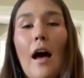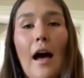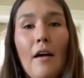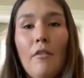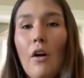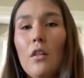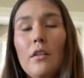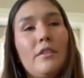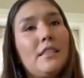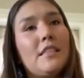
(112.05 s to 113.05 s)
have
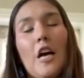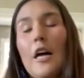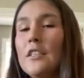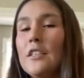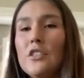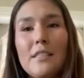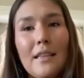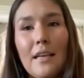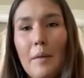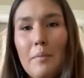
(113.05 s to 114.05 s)
all of these challenges
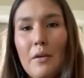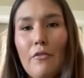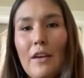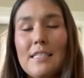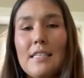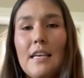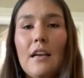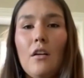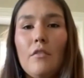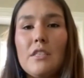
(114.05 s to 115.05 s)
that they might be
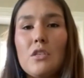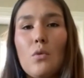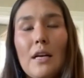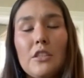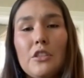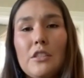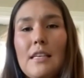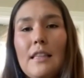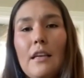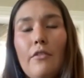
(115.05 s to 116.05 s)
facing and all of these questions
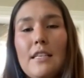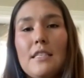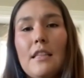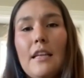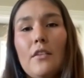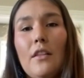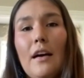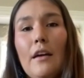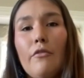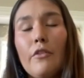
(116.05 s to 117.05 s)
that they face in their
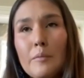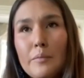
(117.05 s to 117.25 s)
life.